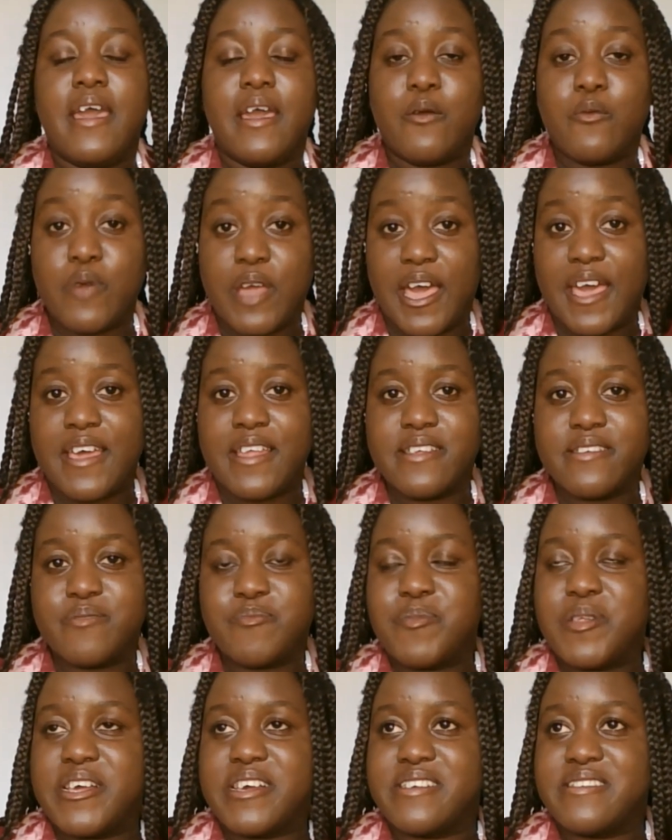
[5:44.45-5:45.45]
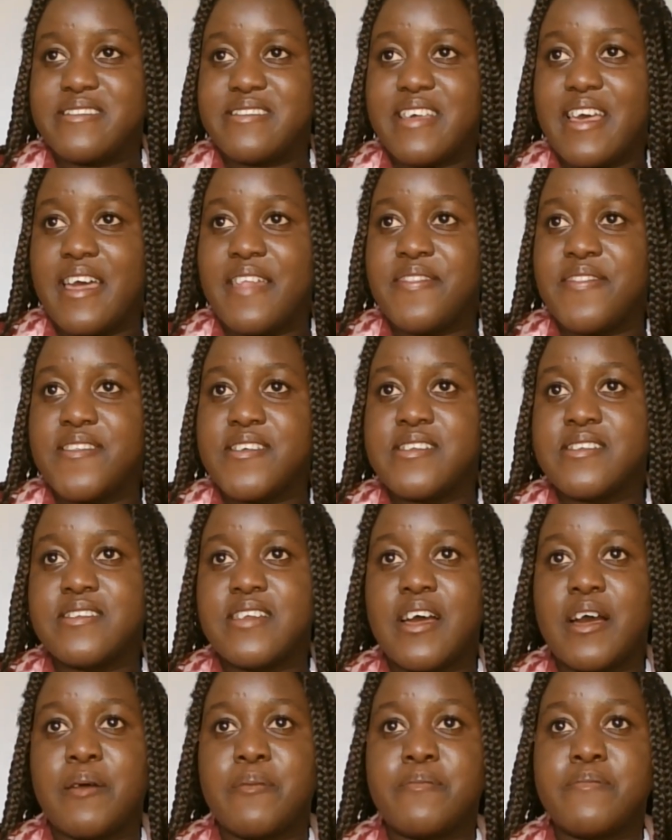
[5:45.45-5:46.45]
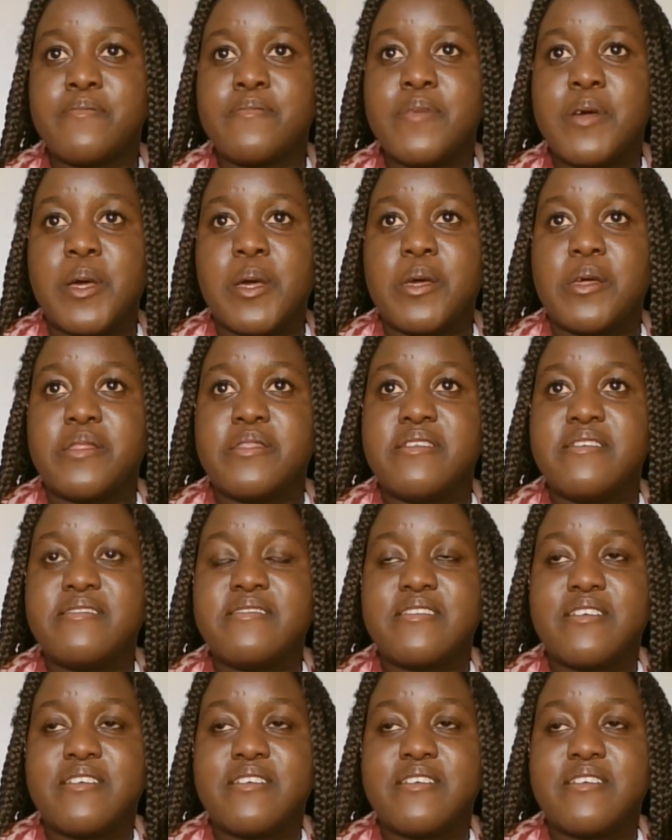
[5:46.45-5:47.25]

We are at his place. And then these